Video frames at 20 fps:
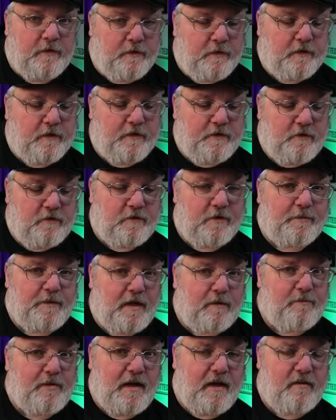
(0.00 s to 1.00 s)
you're gonna use up
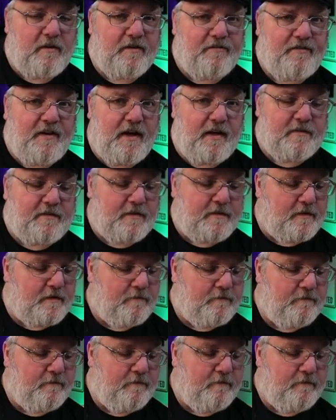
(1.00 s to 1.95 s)
that battery faster.